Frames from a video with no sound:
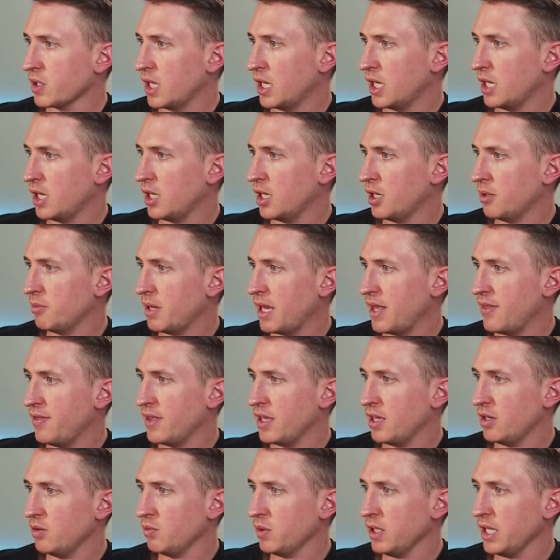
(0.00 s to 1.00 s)
And
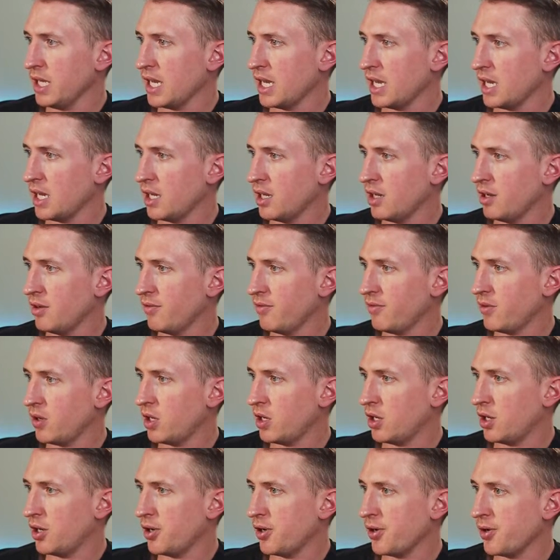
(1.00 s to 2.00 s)
then we have,
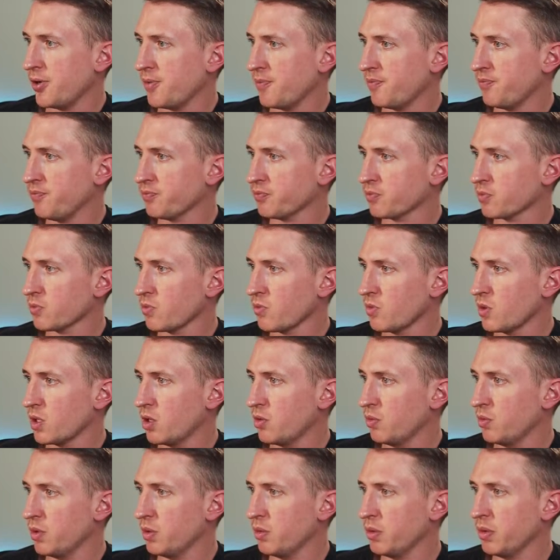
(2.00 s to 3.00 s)
what
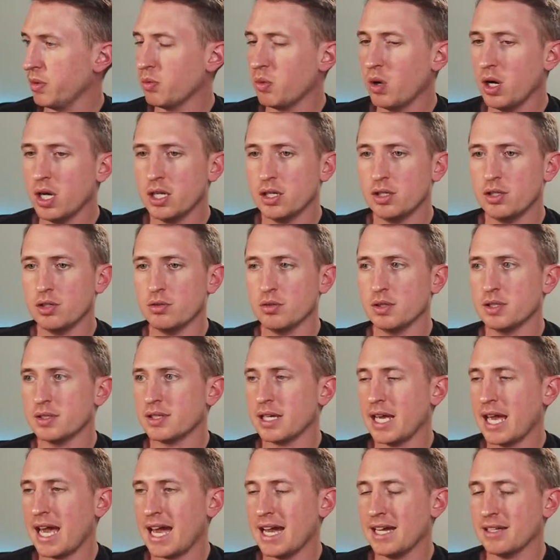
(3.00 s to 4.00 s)
we want to do
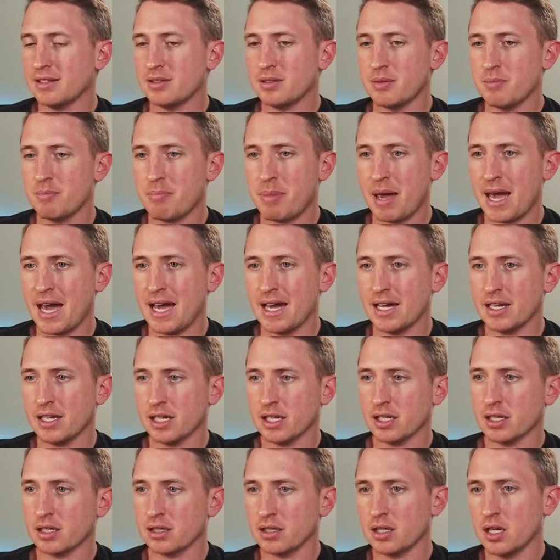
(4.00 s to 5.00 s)
is add some
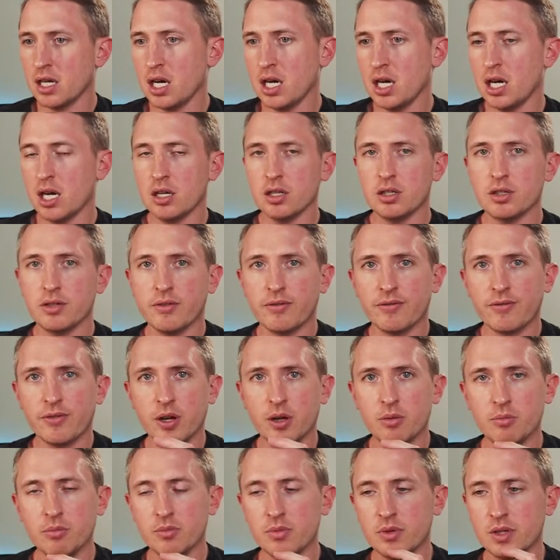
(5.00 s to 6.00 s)
padding
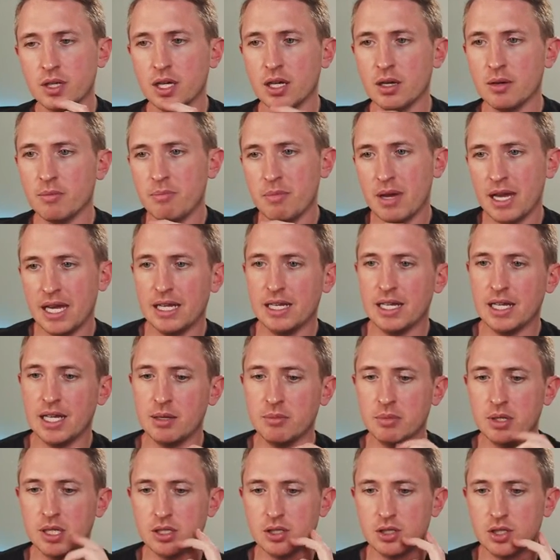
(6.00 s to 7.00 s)
from the main
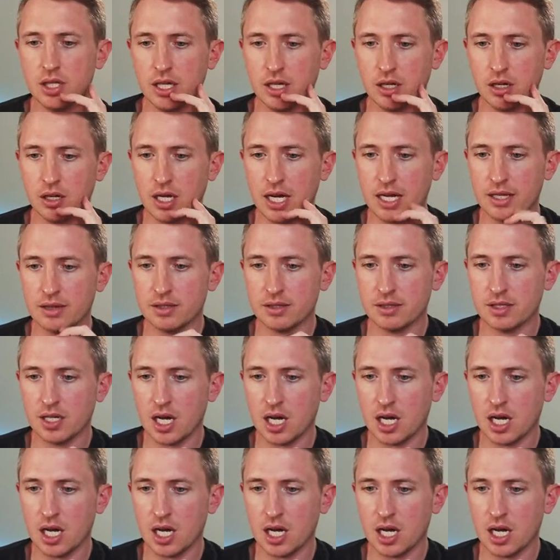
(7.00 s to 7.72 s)
image here at the